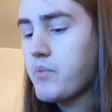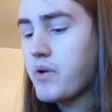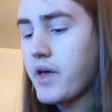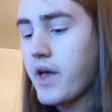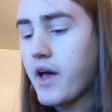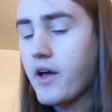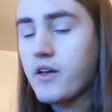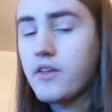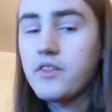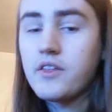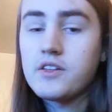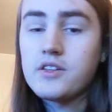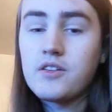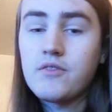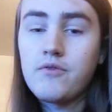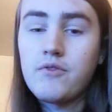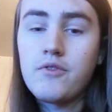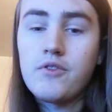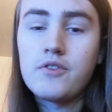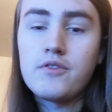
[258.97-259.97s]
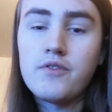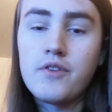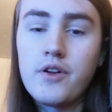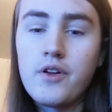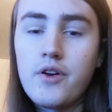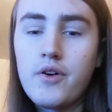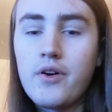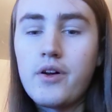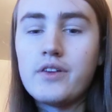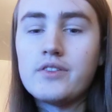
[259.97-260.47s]
But yeah, that's it for this
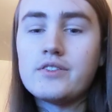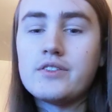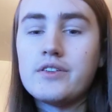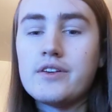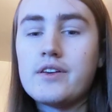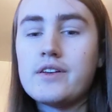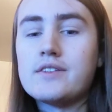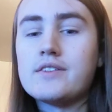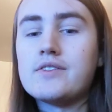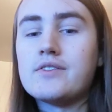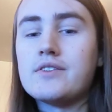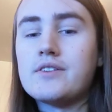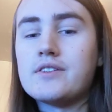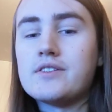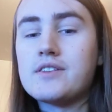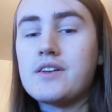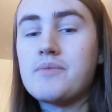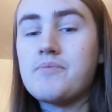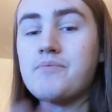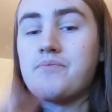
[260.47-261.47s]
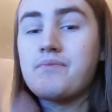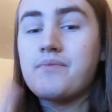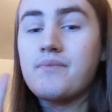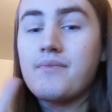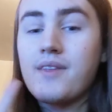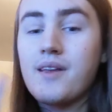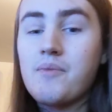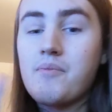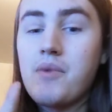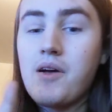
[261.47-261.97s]
video. I'll see you guys all next time.
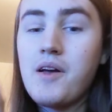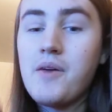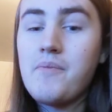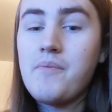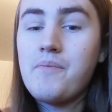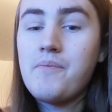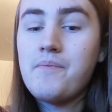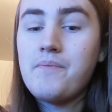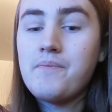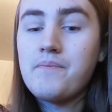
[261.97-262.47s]
Bye.